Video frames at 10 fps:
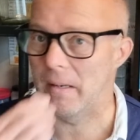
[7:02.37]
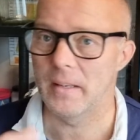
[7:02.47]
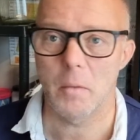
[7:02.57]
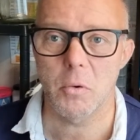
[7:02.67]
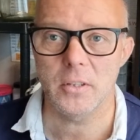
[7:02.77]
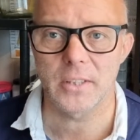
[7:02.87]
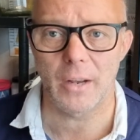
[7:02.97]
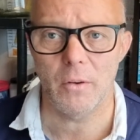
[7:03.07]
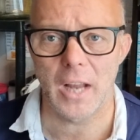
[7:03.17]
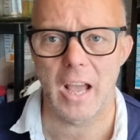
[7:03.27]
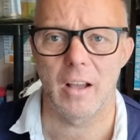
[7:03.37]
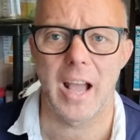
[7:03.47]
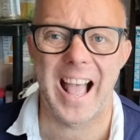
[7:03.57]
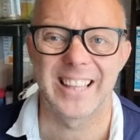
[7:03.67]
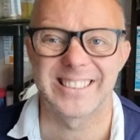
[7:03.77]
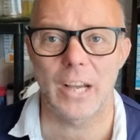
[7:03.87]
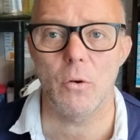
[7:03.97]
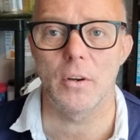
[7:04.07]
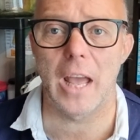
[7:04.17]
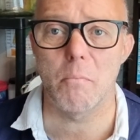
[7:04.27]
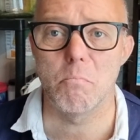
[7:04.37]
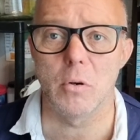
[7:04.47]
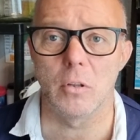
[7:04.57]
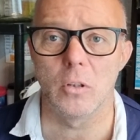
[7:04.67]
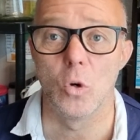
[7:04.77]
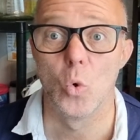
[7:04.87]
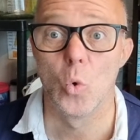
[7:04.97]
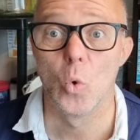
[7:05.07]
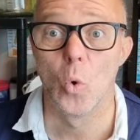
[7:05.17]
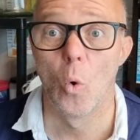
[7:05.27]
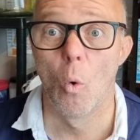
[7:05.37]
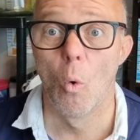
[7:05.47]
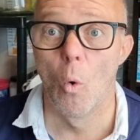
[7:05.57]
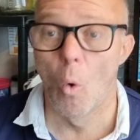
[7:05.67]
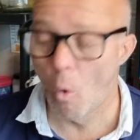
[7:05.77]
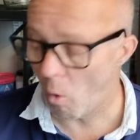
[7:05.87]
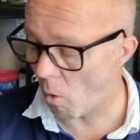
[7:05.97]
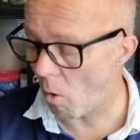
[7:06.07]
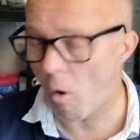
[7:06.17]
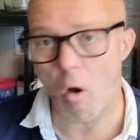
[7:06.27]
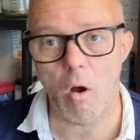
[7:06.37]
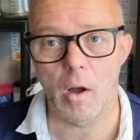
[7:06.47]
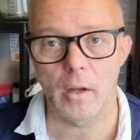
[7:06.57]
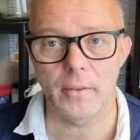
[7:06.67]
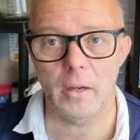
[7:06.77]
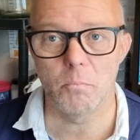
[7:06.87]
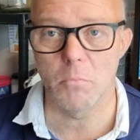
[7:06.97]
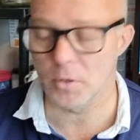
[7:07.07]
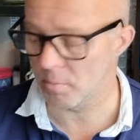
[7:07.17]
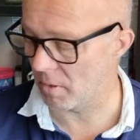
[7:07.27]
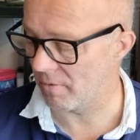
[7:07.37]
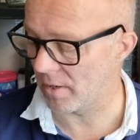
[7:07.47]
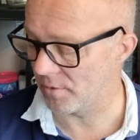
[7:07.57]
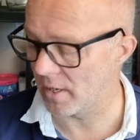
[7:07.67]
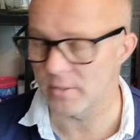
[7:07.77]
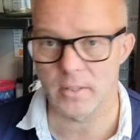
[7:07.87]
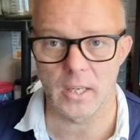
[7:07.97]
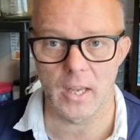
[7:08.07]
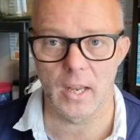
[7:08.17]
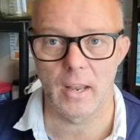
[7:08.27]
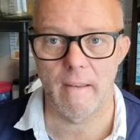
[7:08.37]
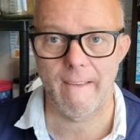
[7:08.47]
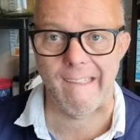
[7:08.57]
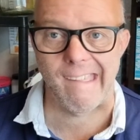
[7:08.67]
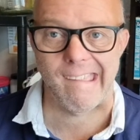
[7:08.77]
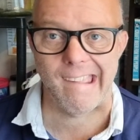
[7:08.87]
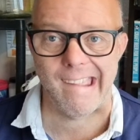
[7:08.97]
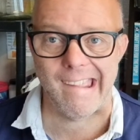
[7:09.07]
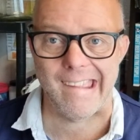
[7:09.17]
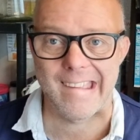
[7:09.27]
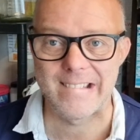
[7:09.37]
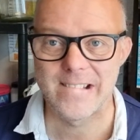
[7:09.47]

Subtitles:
I put a stout on Hample. Oh, that must be fantastic, eh? Hey.